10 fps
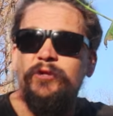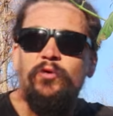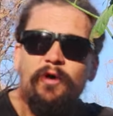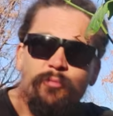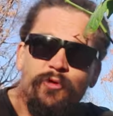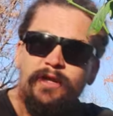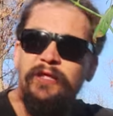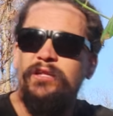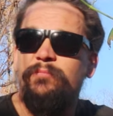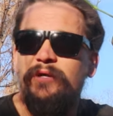incorporate it
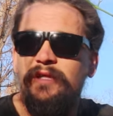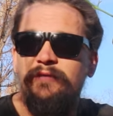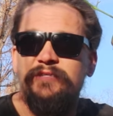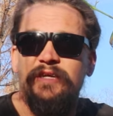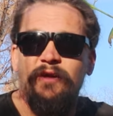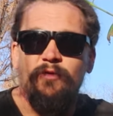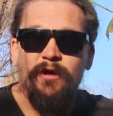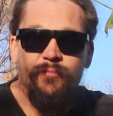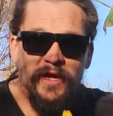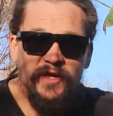into my lifestyle where
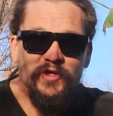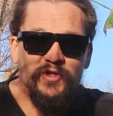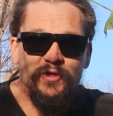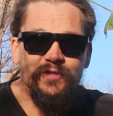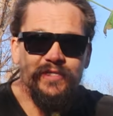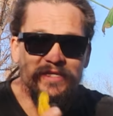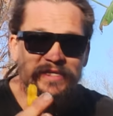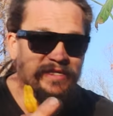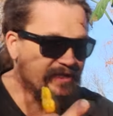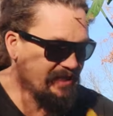I'm making sure to
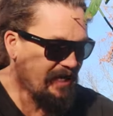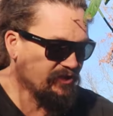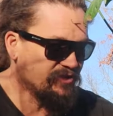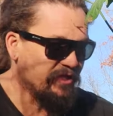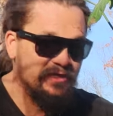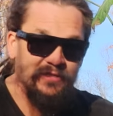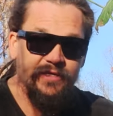catch things.